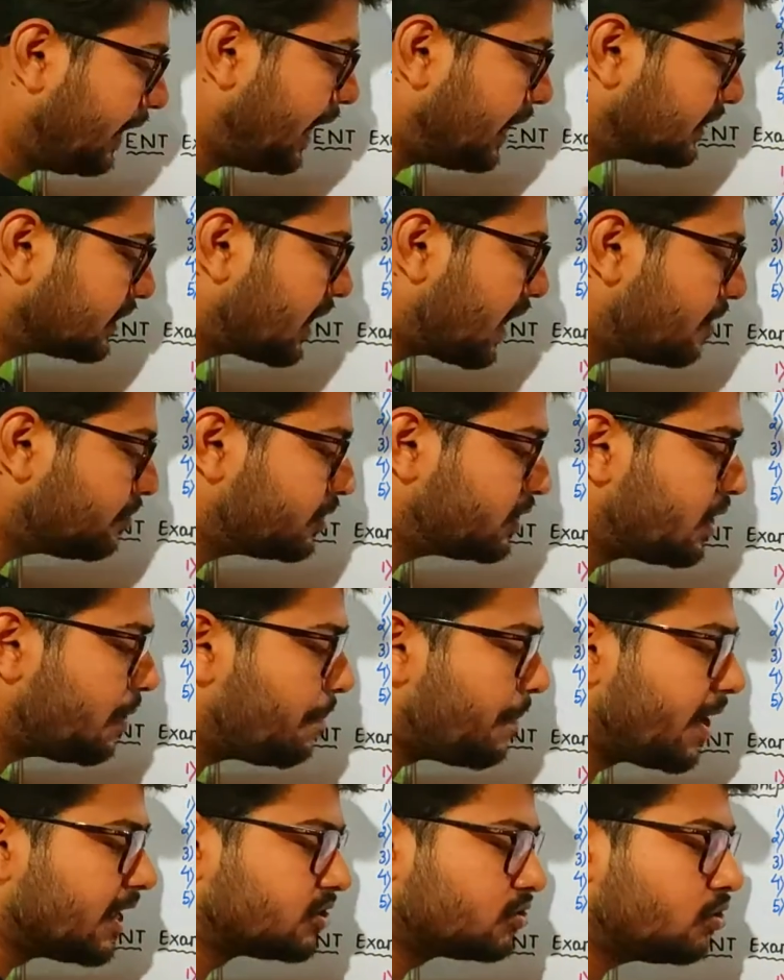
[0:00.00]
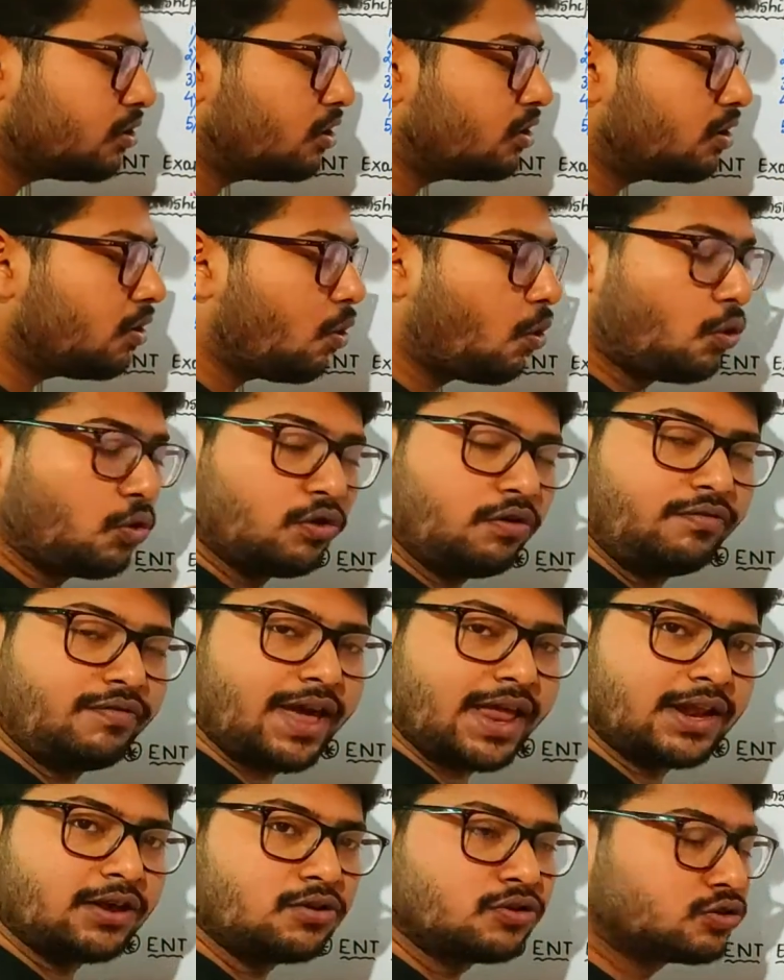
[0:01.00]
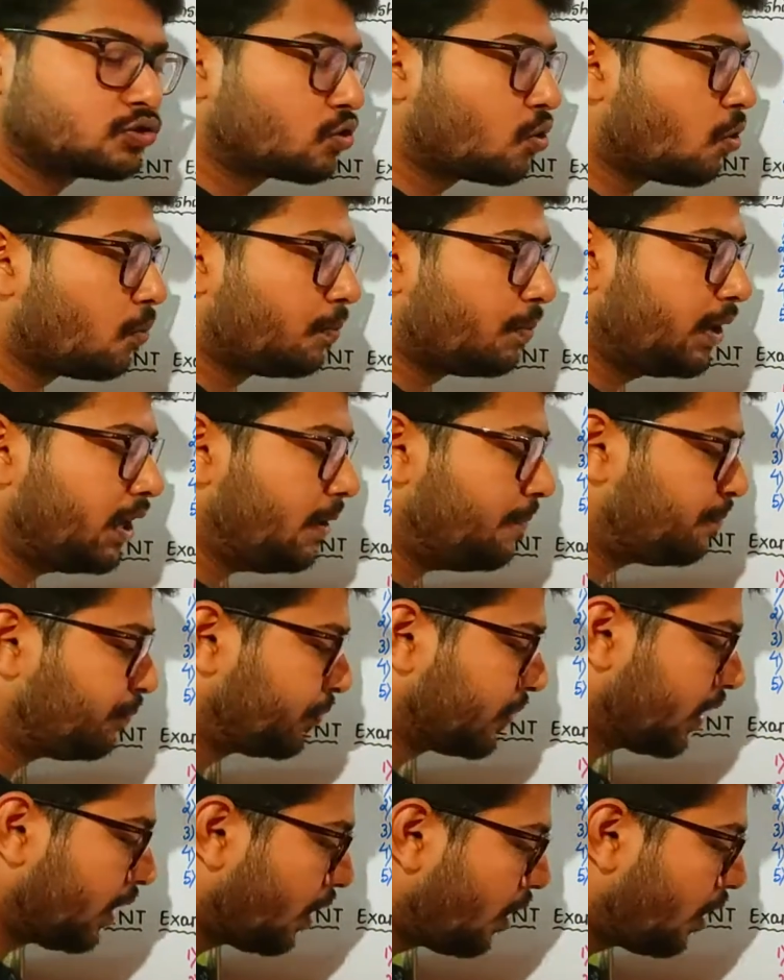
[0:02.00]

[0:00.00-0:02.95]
Next comes the meso or oropharyngoscopy.